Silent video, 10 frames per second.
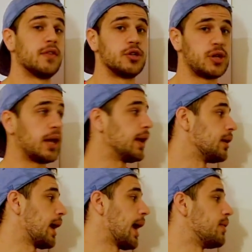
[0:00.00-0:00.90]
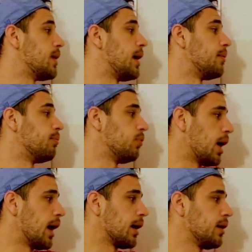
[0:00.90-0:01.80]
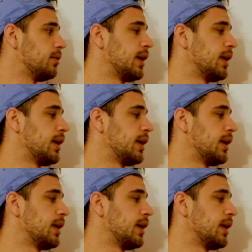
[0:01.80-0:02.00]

gene, and then block